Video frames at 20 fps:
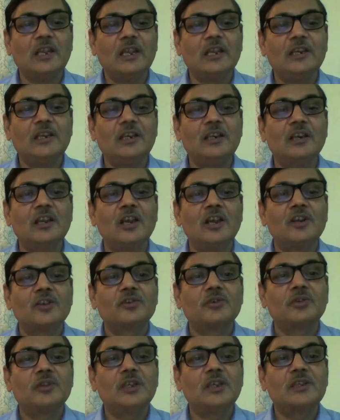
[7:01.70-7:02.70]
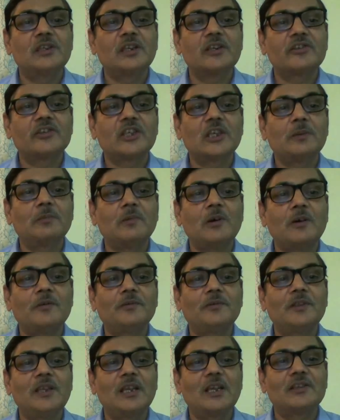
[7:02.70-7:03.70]
allele. So these are some of
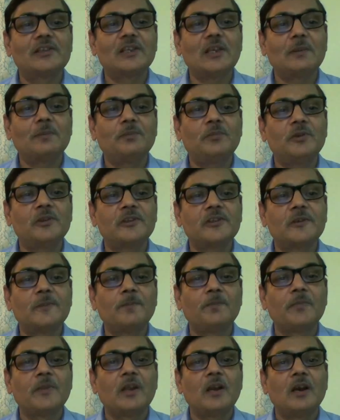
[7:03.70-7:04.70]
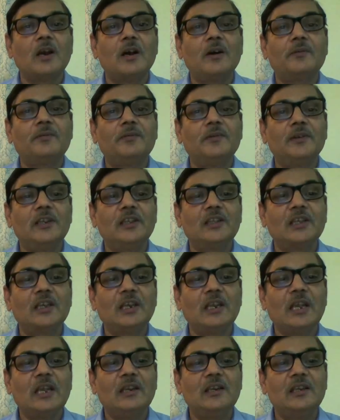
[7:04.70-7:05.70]
the examples of lethal
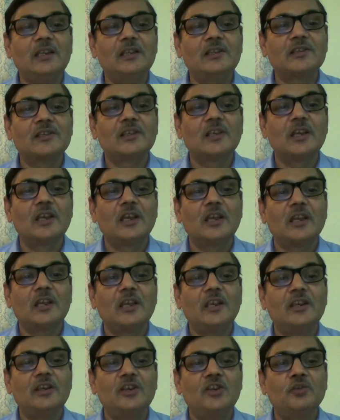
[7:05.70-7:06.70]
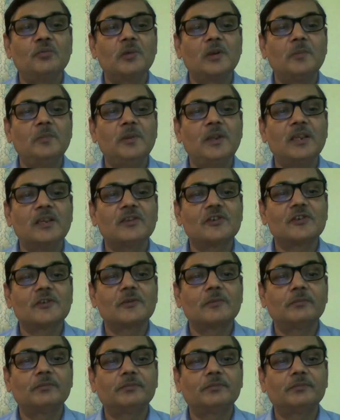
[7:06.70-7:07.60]
alleles in human beings.